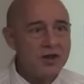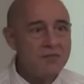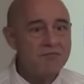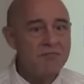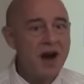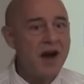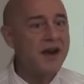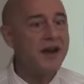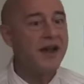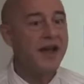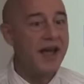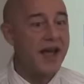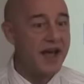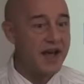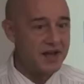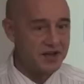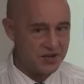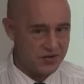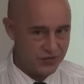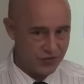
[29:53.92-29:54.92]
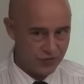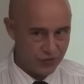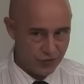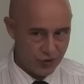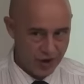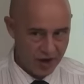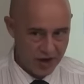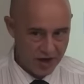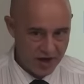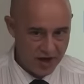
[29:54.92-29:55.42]
the money as
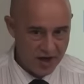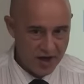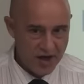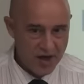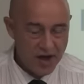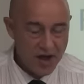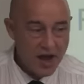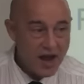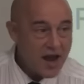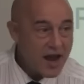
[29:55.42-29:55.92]
free,